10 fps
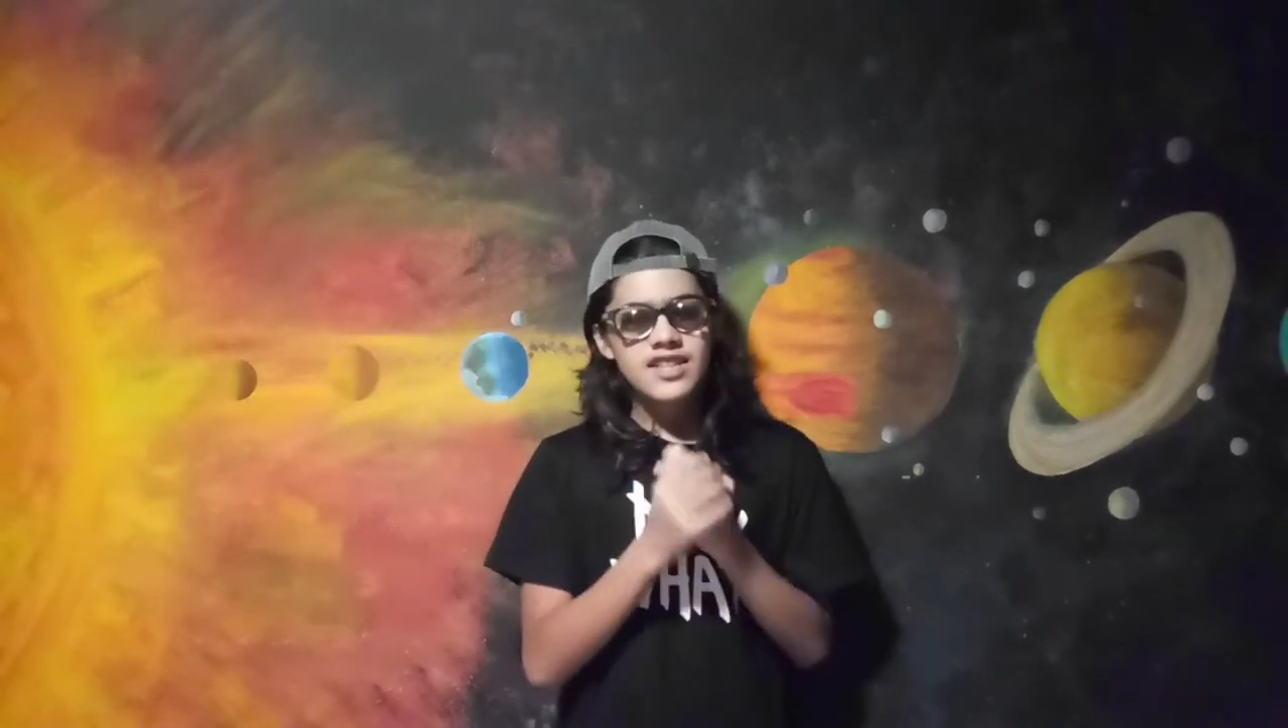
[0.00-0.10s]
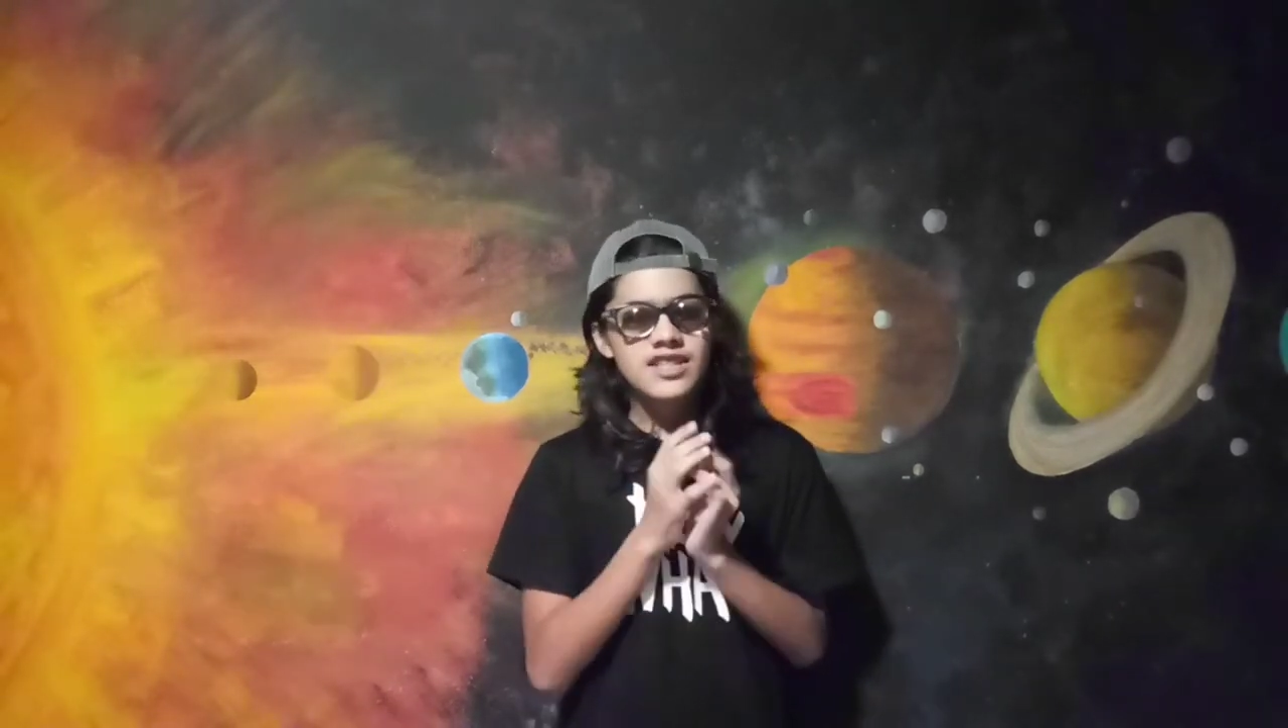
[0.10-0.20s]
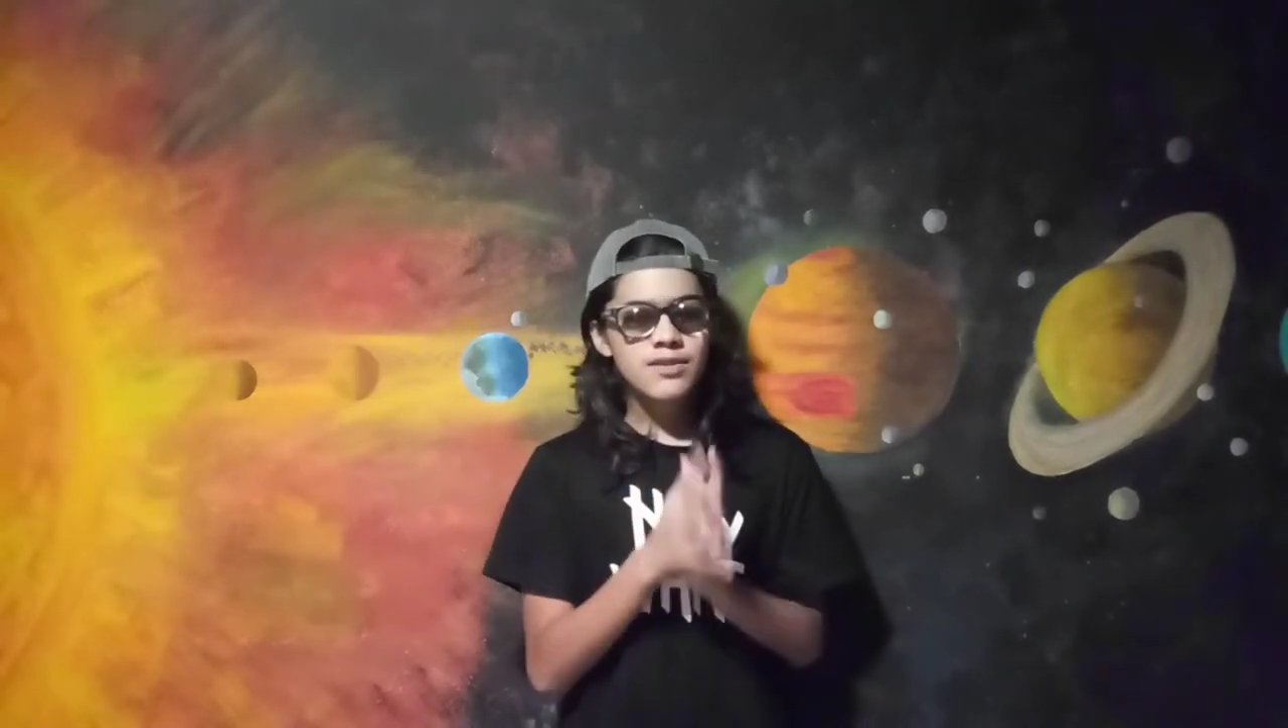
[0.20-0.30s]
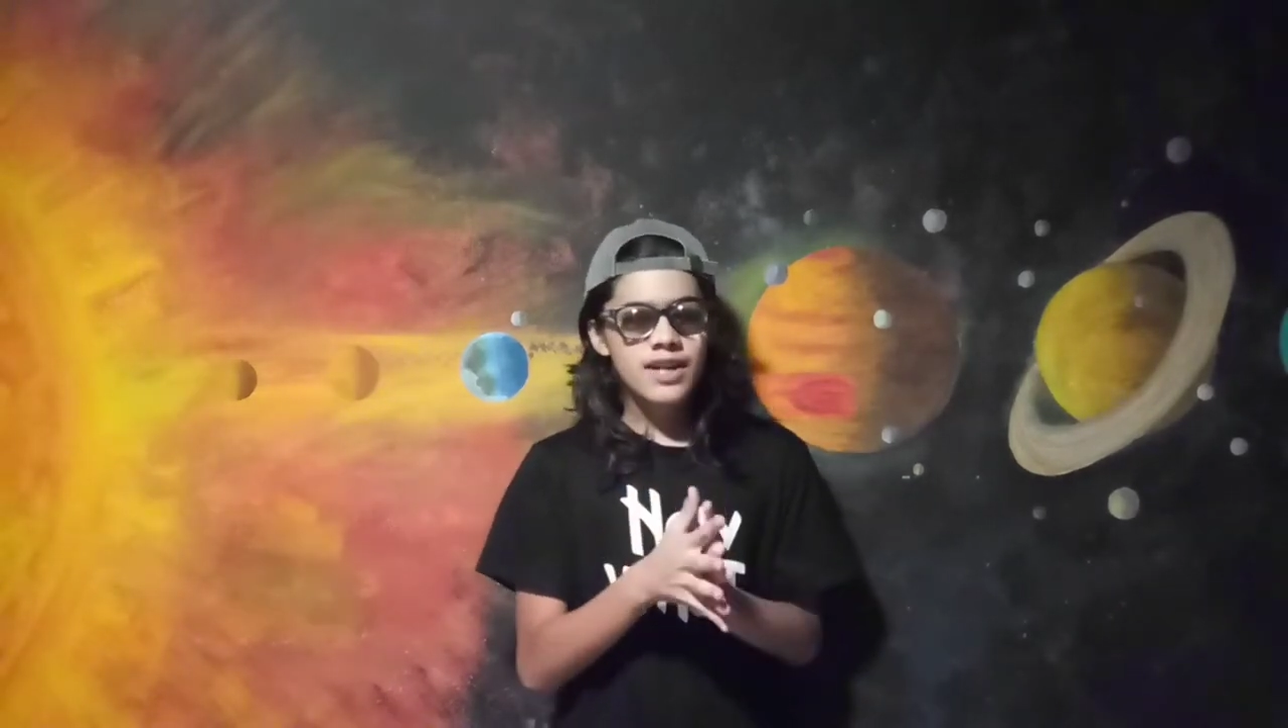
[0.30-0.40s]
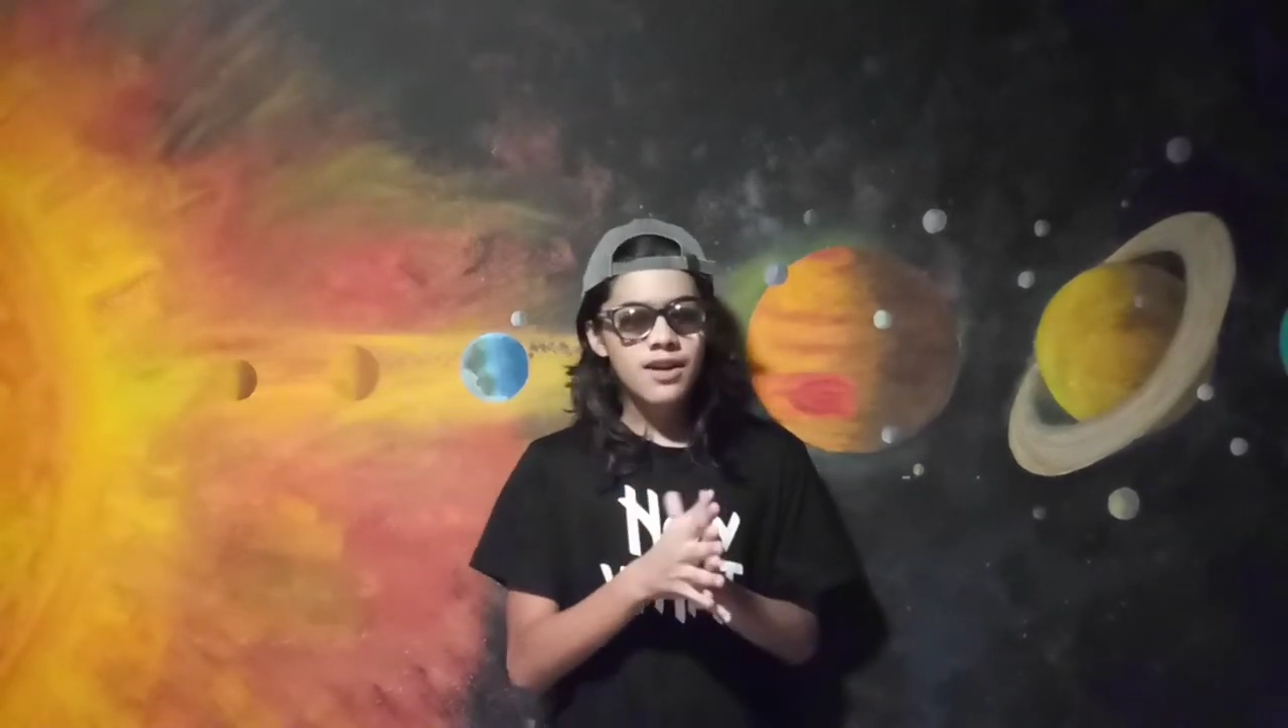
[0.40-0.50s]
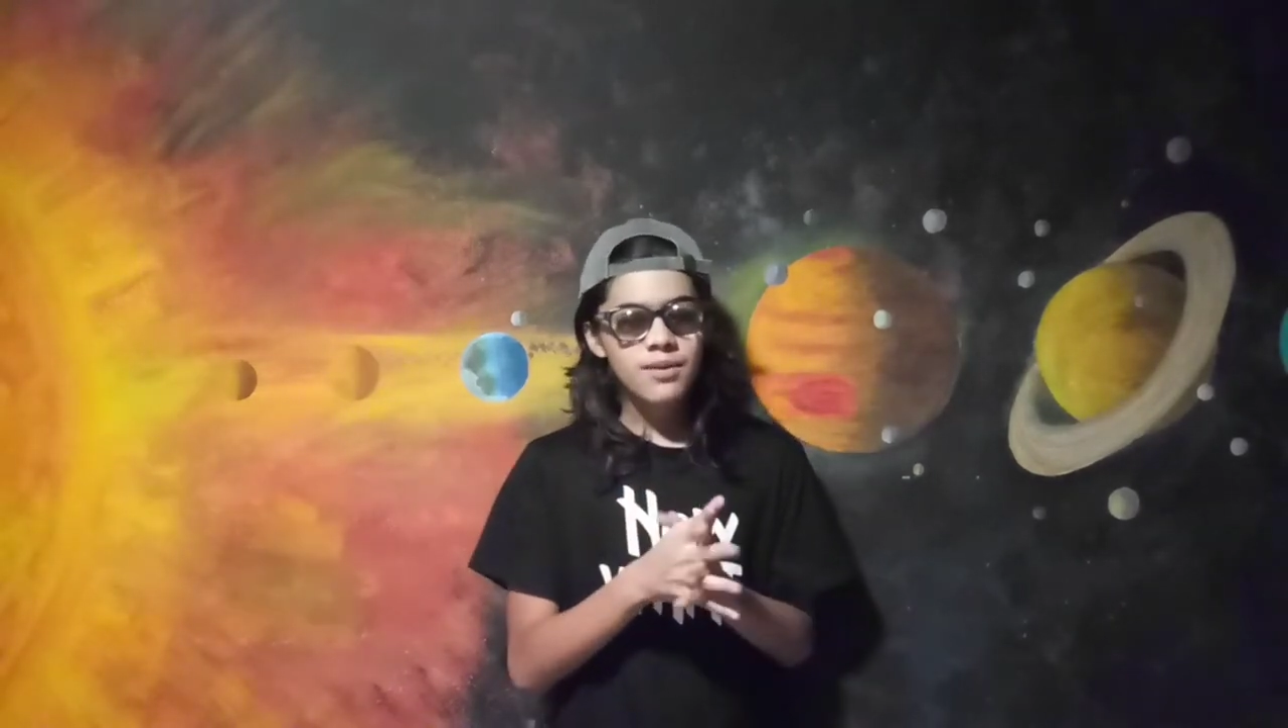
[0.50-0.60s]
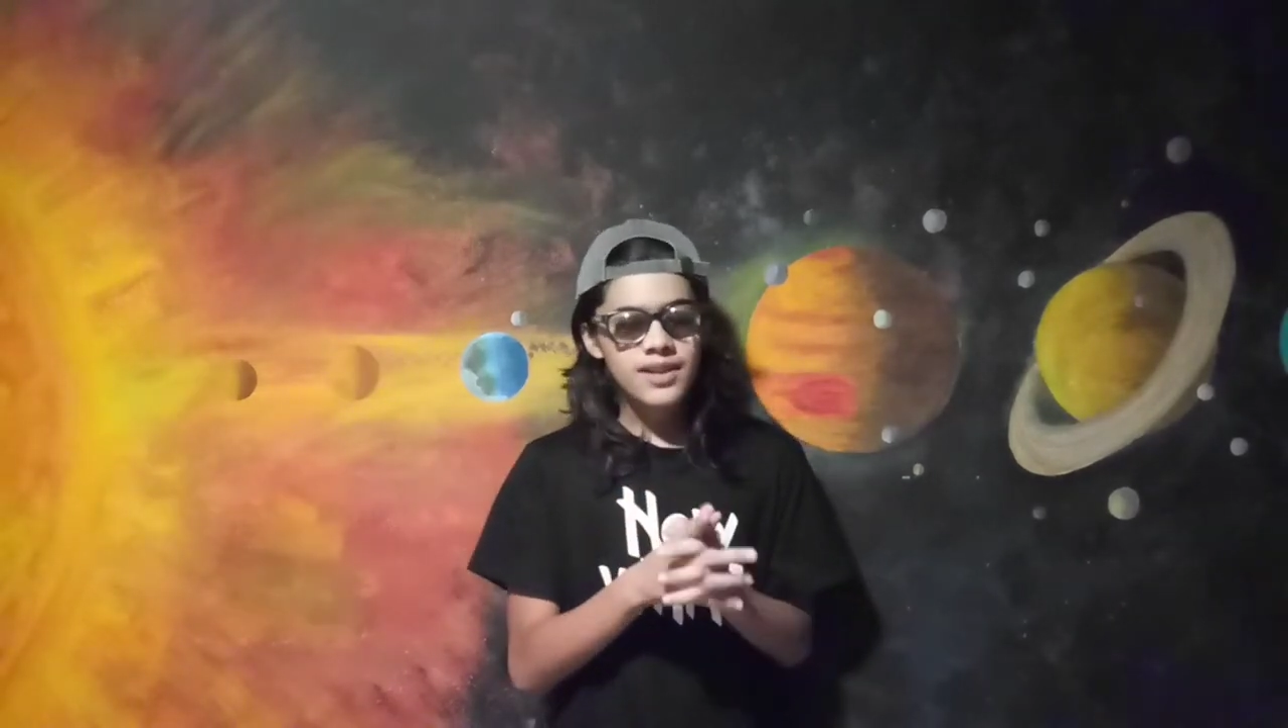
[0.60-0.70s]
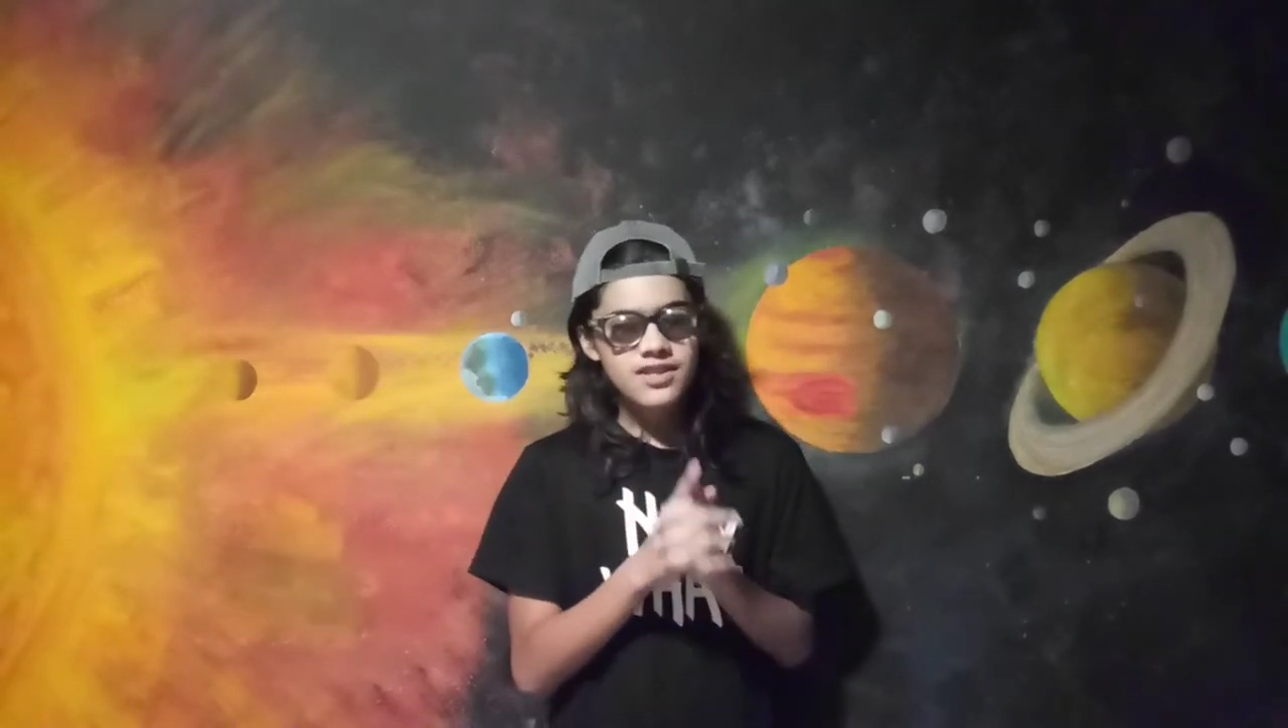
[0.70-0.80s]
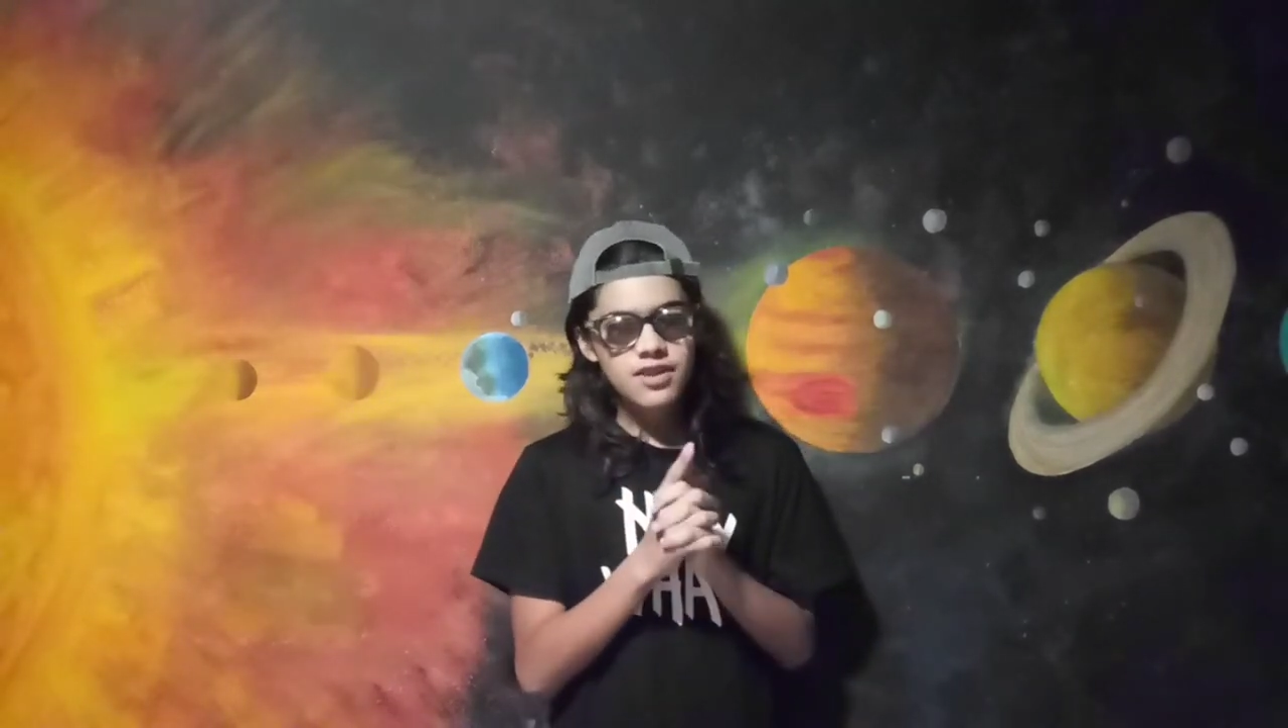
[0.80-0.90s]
So now, let's